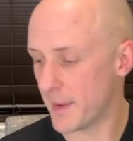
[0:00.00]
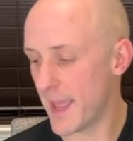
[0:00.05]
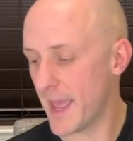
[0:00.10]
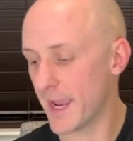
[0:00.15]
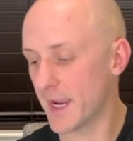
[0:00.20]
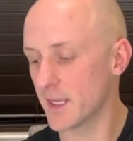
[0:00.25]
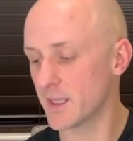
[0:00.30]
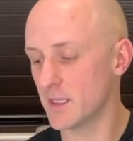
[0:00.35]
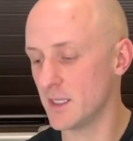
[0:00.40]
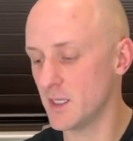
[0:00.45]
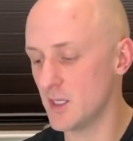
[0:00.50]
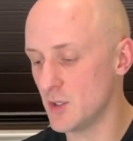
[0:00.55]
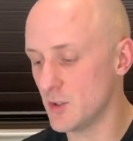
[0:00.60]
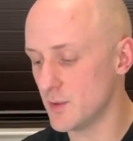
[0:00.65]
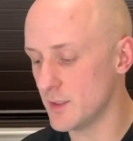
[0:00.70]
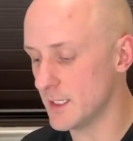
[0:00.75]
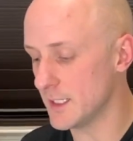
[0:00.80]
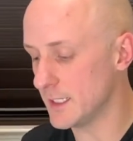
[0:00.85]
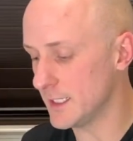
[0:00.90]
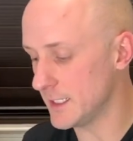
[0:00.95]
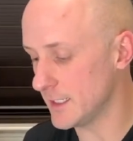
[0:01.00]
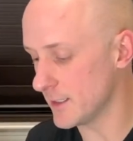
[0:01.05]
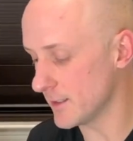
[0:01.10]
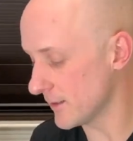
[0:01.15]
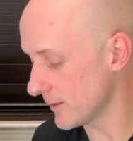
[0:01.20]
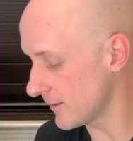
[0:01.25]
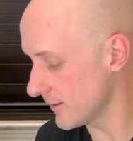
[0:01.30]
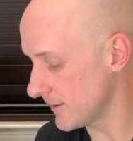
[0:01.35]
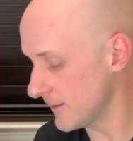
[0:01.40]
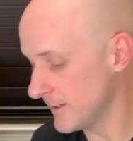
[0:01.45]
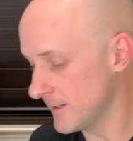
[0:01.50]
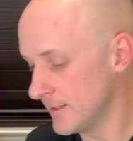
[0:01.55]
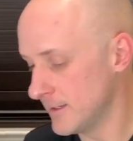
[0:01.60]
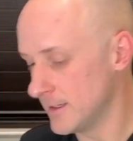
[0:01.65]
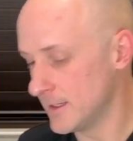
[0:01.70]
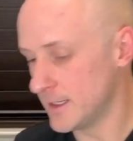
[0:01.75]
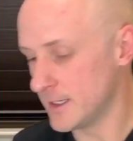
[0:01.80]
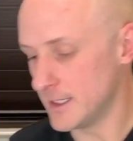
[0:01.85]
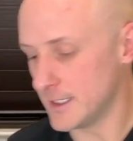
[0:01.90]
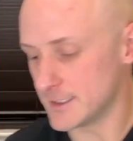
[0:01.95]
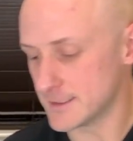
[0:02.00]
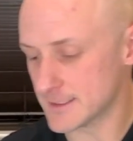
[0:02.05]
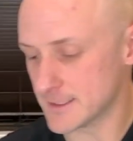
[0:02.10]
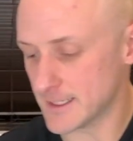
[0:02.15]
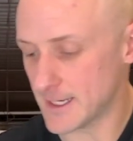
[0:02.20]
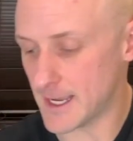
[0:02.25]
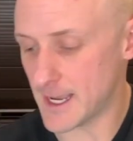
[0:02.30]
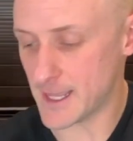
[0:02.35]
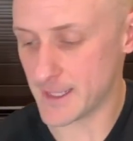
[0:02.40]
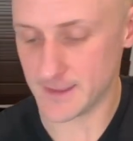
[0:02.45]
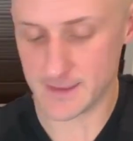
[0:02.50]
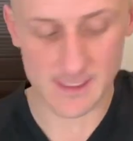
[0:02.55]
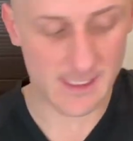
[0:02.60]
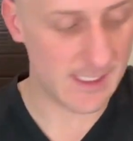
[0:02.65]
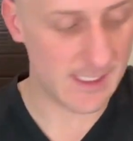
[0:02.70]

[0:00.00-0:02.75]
back of the unit here, it's got